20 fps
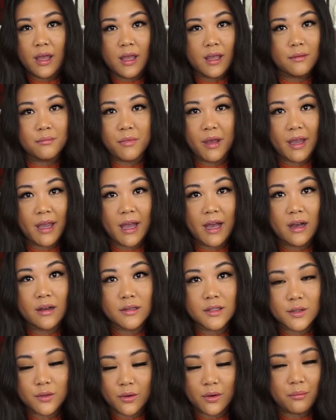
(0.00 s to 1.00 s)
in my
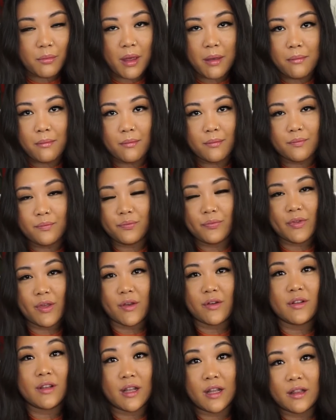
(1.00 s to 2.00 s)
house or in my
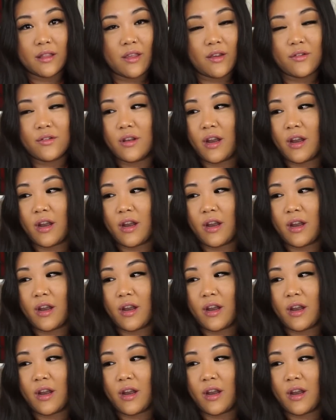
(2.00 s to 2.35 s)
their